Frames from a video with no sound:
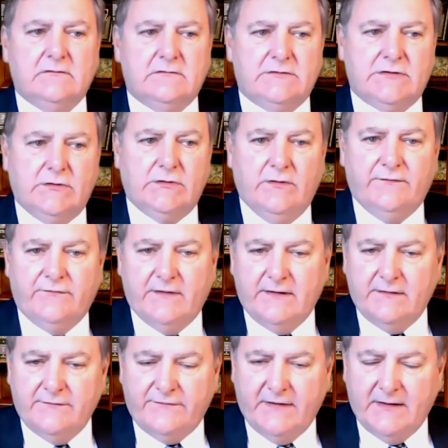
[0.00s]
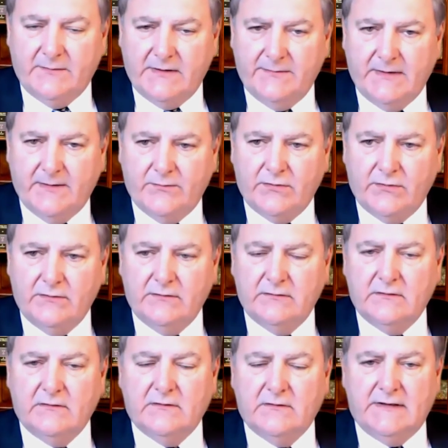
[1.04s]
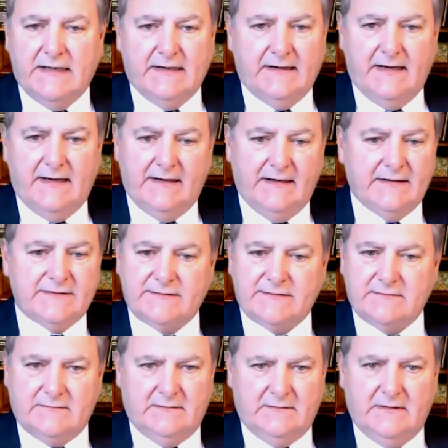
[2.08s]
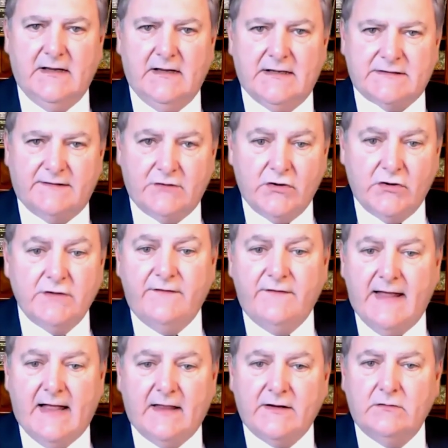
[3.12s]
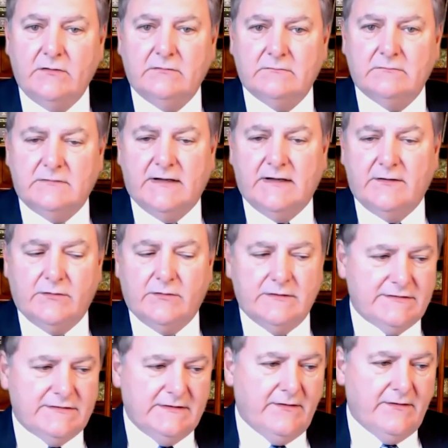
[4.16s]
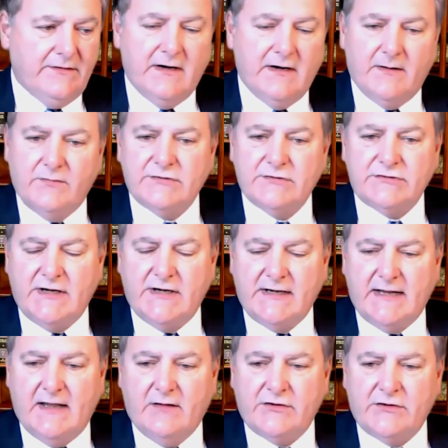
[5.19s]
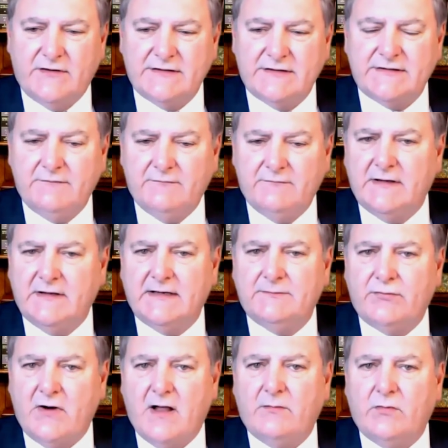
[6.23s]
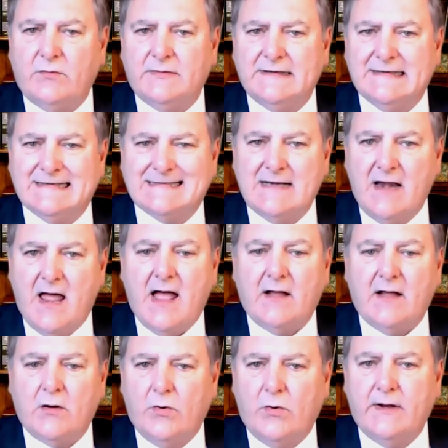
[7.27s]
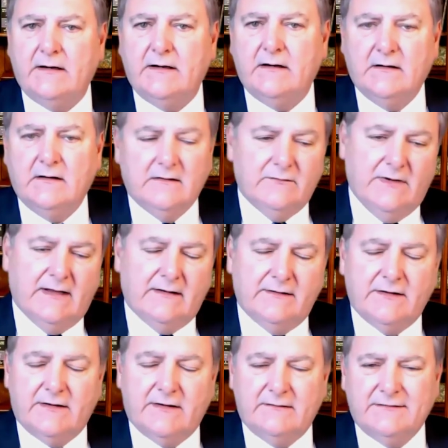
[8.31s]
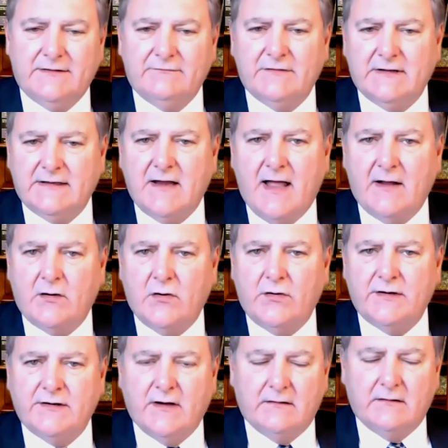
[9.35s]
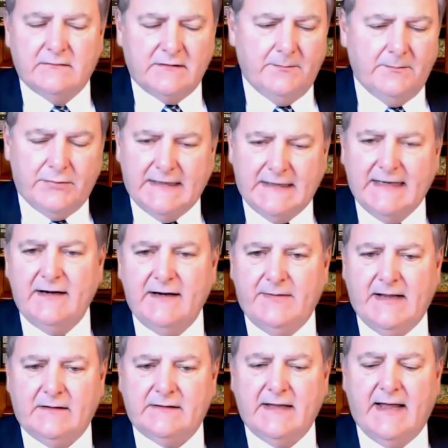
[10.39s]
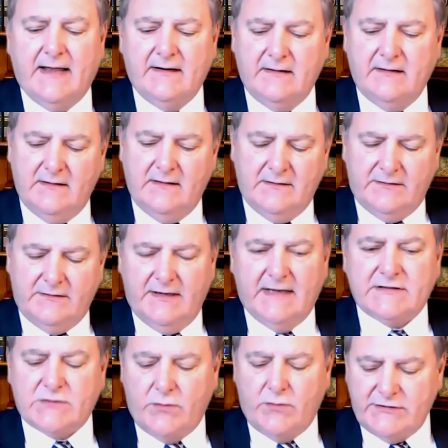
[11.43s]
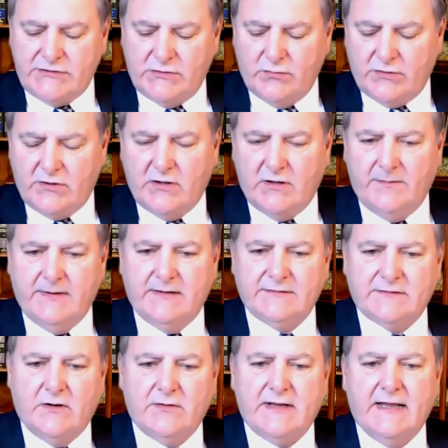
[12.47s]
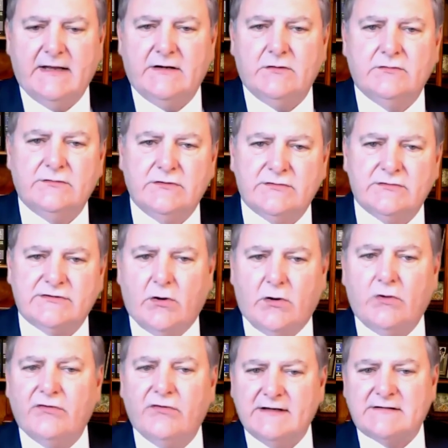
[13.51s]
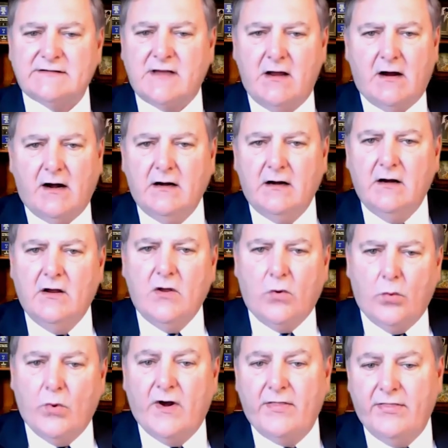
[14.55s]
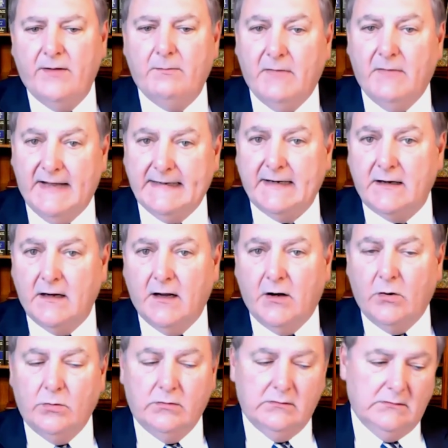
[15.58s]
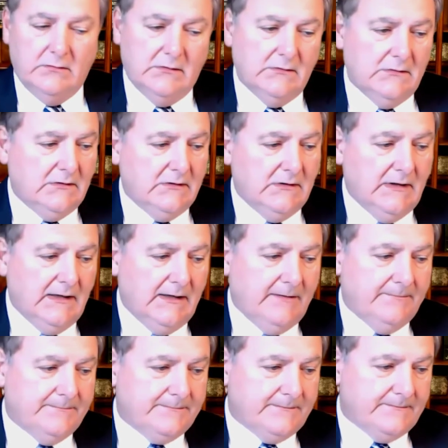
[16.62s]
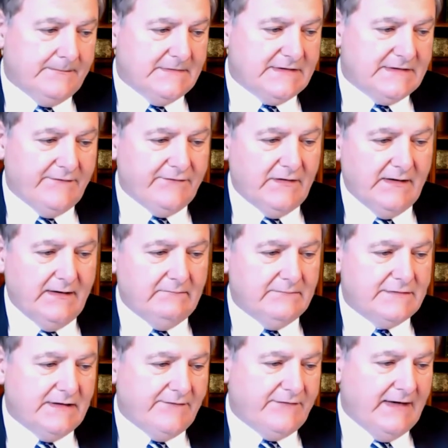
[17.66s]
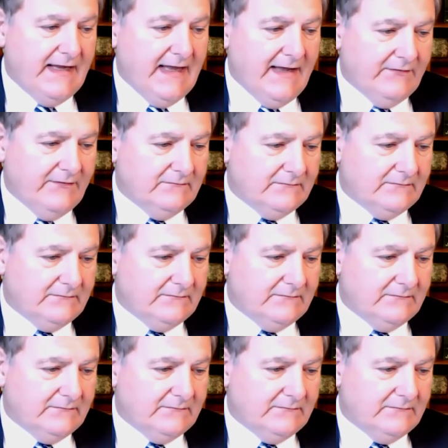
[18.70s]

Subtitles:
to a friend or family member, and it's a good value, in other words, the numbers check out, the trustee really probably is not going, well, they're really not going to complain about that. The next question was going to be is, okay, you sold this car, where'd the money go? And see if they have it